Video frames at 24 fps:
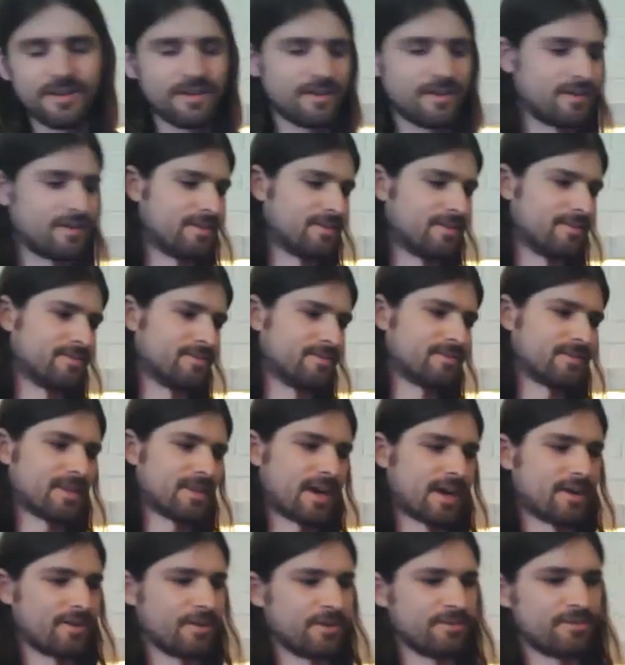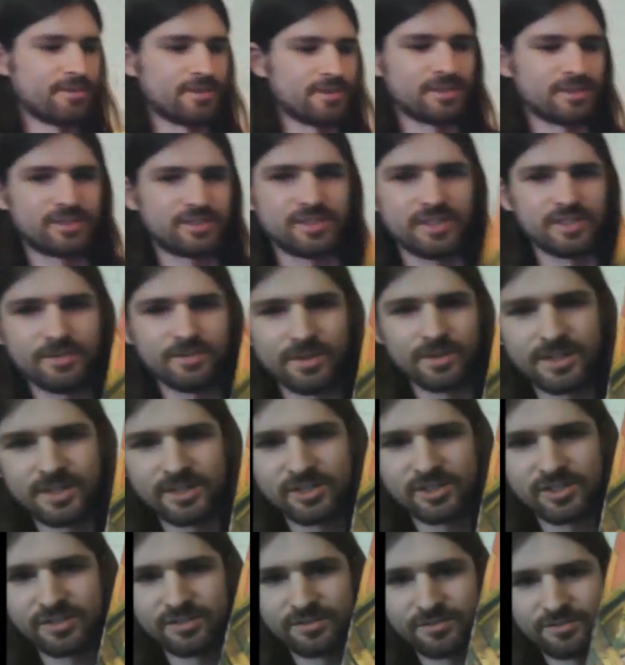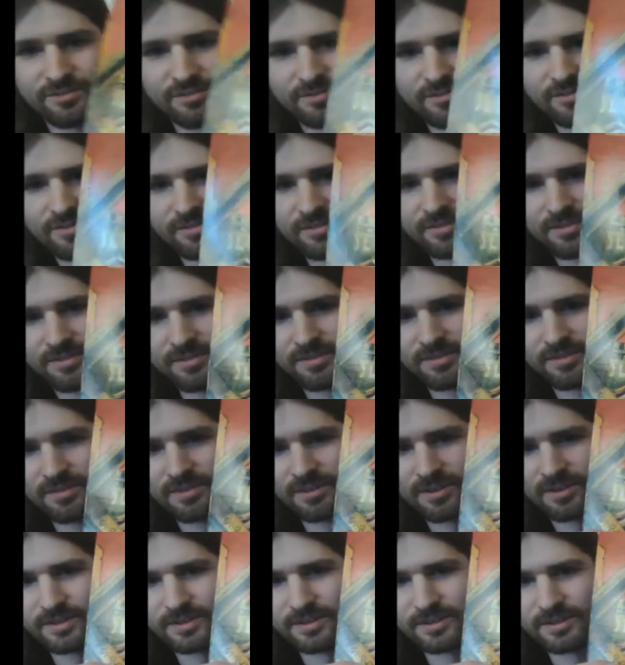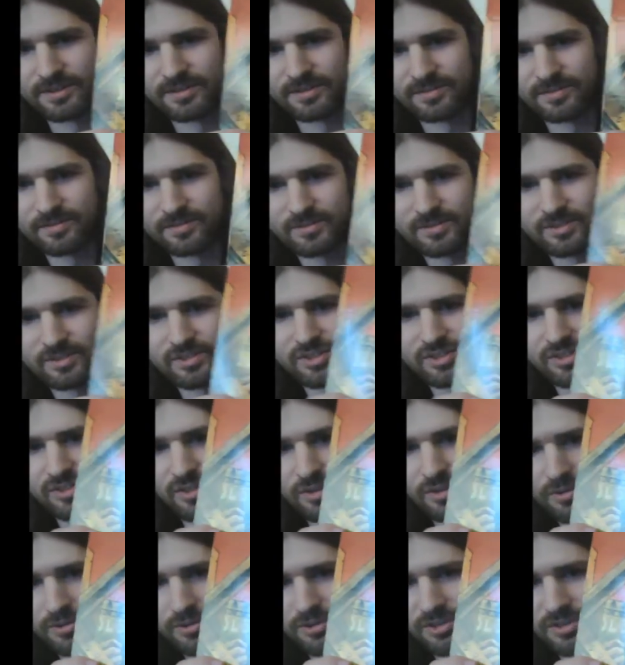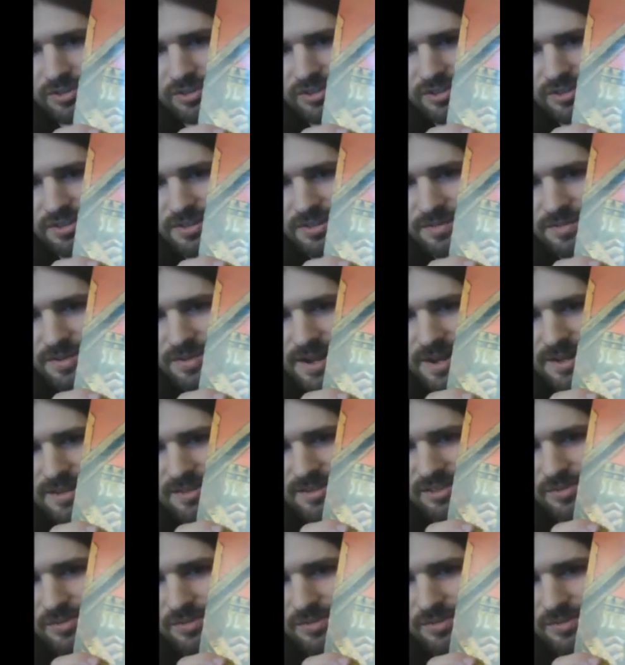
I don't know if you can see, but each of the soldiers on the back is